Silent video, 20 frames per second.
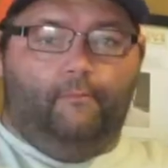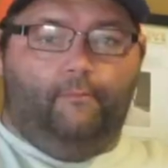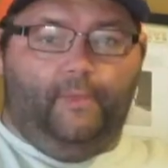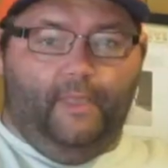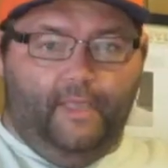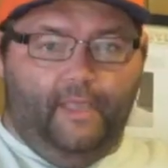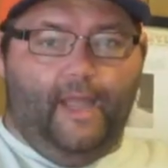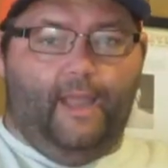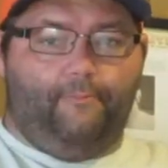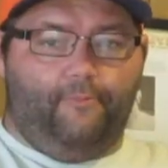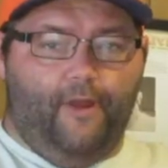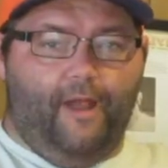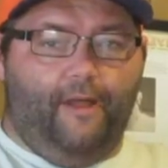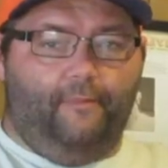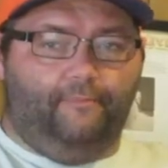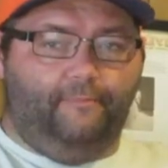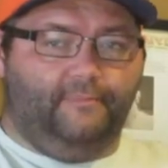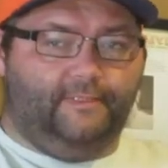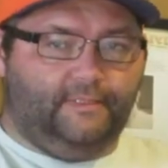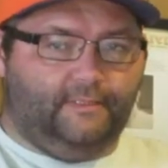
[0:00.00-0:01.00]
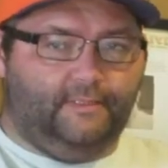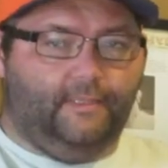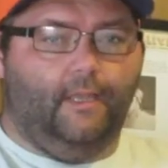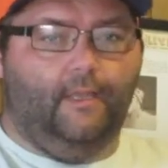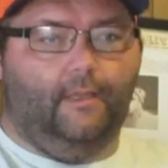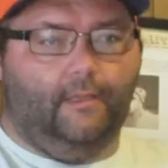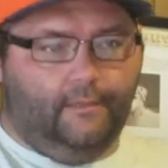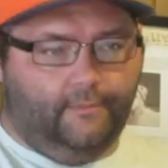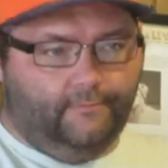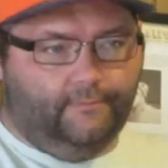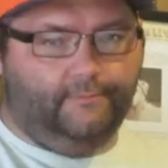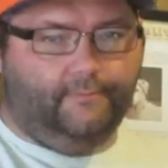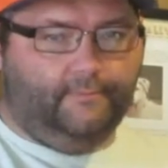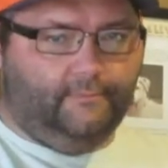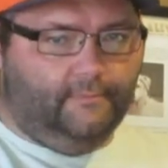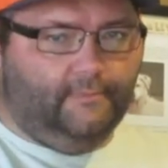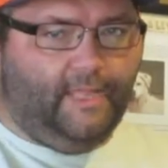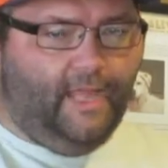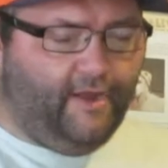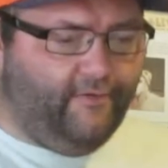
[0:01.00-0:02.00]
Big guy problems.
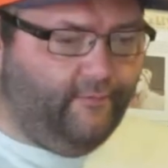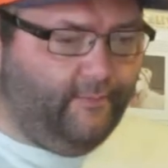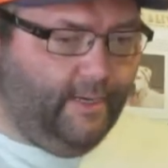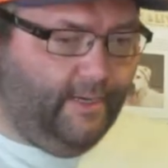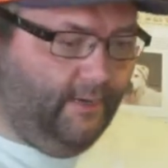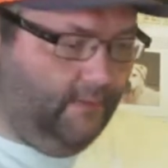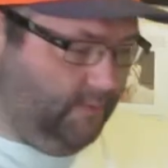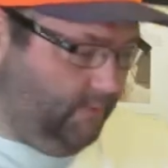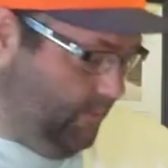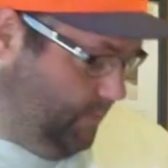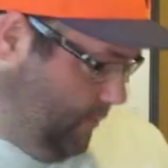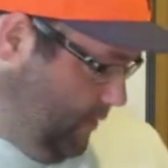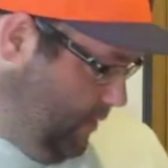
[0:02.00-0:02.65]
Not everybody knows what I'm